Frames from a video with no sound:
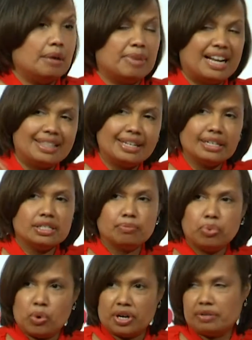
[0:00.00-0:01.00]
but I think it's
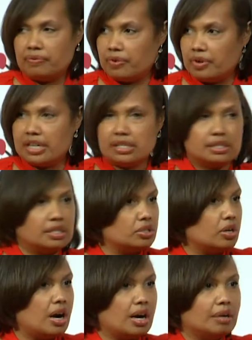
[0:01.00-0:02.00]
important for us to
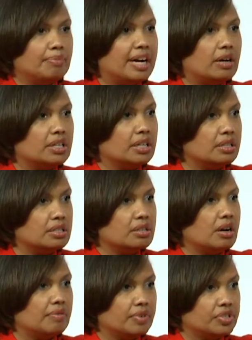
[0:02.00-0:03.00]
talk about in this
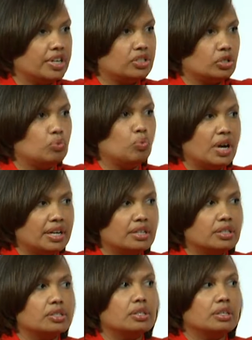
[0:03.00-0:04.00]
conversation what
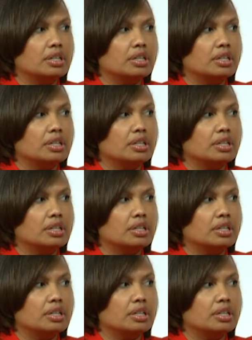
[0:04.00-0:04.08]
is